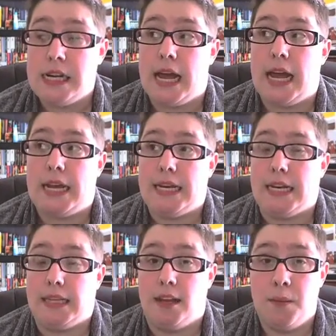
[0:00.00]
And a
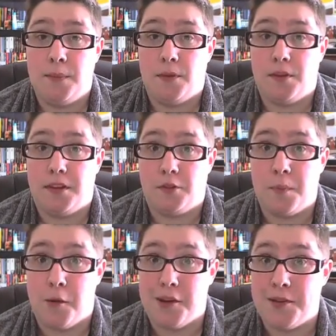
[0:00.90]
lot of people that have
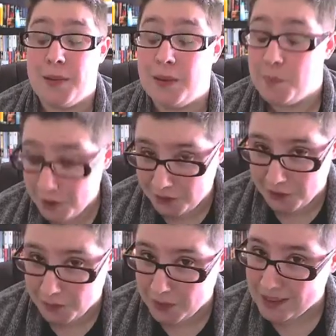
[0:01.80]
spoken to me in
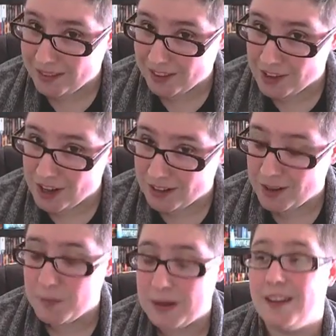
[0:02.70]
person when they start talking
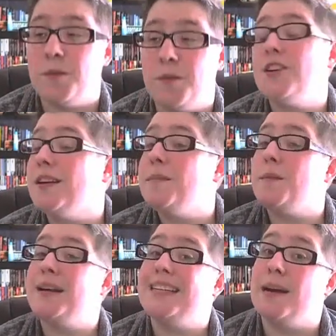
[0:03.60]
to me, especially about
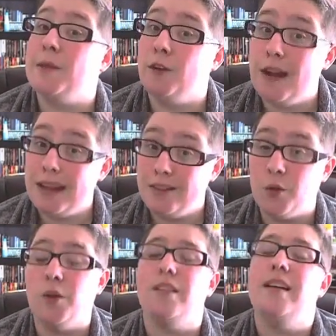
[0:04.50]
my time in grad
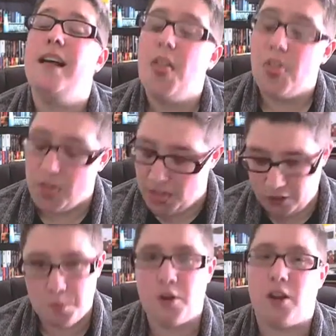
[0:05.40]
school,
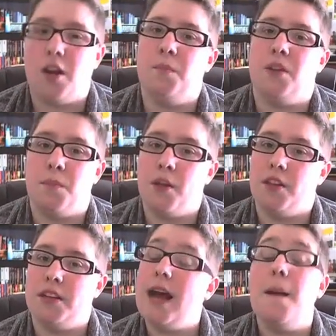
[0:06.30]
this book comes up all the
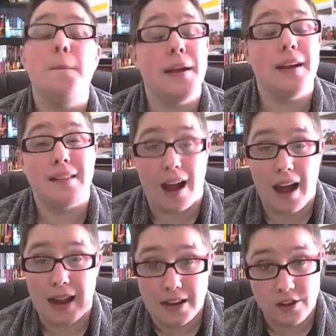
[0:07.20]
time because
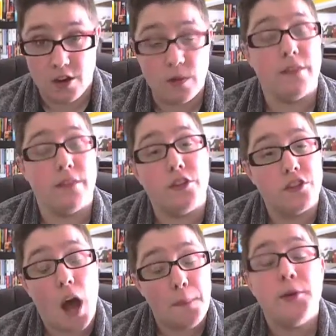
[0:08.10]
I don't ever
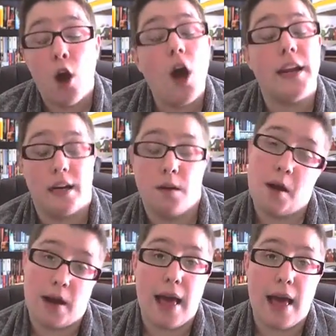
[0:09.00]
stop talking
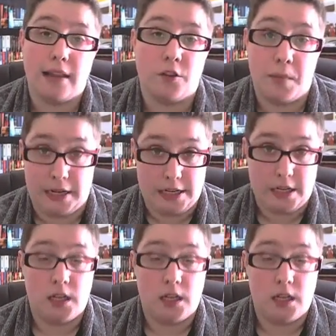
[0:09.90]
about Alex Mint.